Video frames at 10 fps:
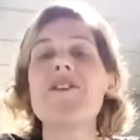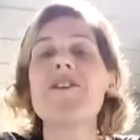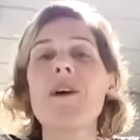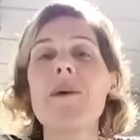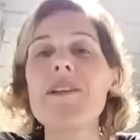
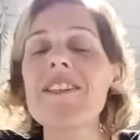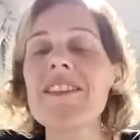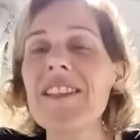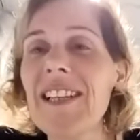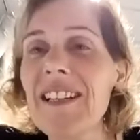So I
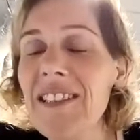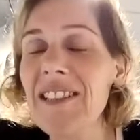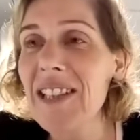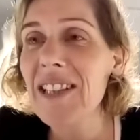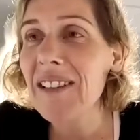basically get to
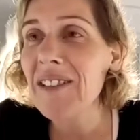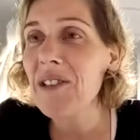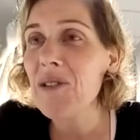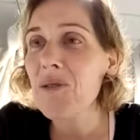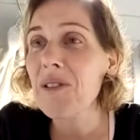stand
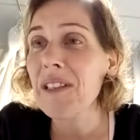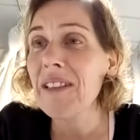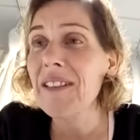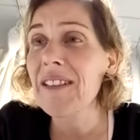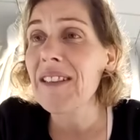at the door
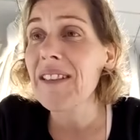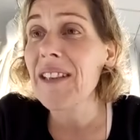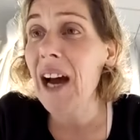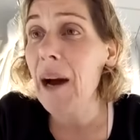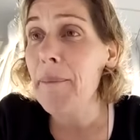and
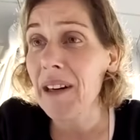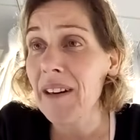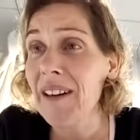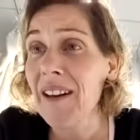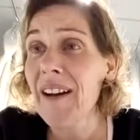
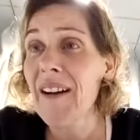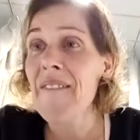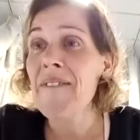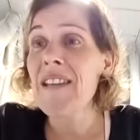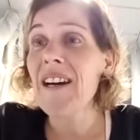gabber,
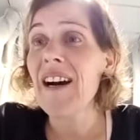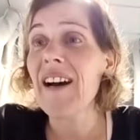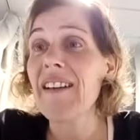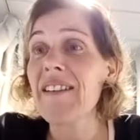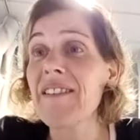
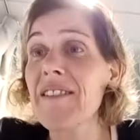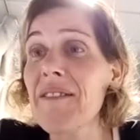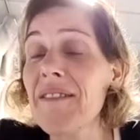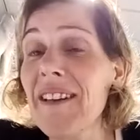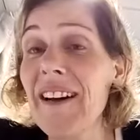and
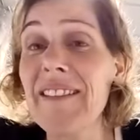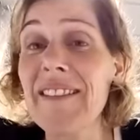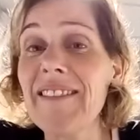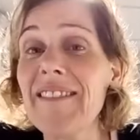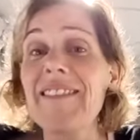
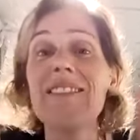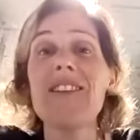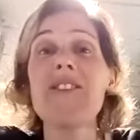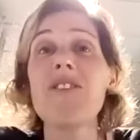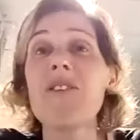
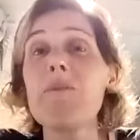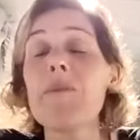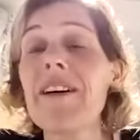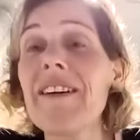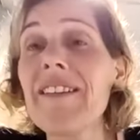you know,
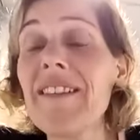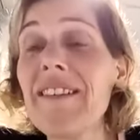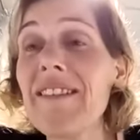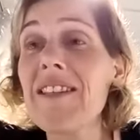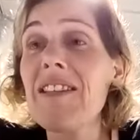but
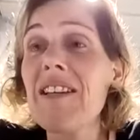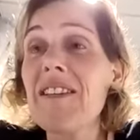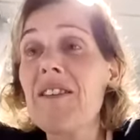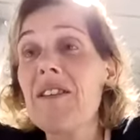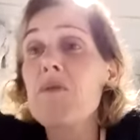they said
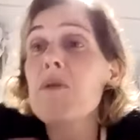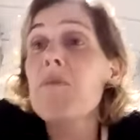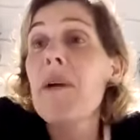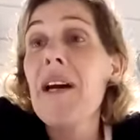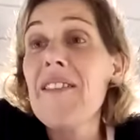that this was
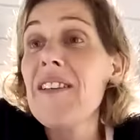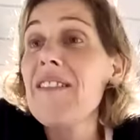better.